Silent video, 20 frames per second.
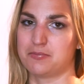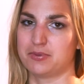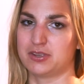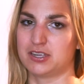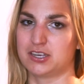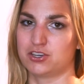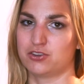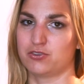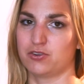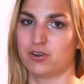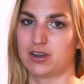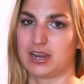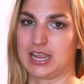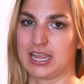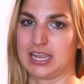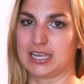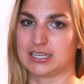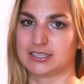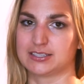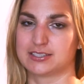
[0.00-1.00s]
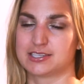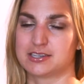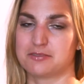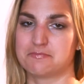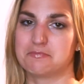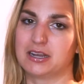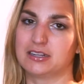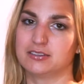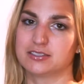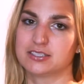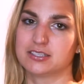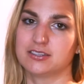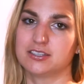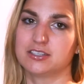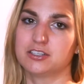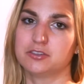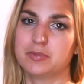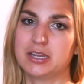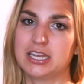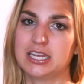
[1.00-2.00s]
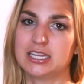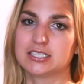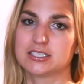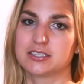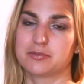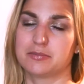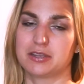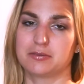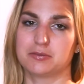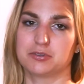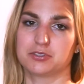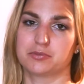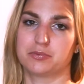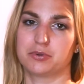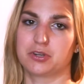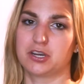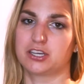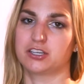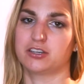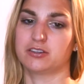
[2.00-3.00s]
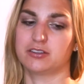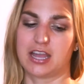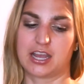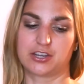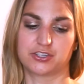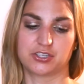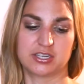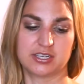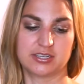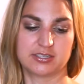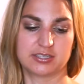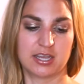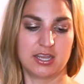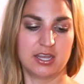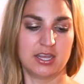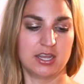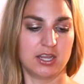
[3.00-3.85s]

up in your hands to melt a little bit to be able to put on your lashes.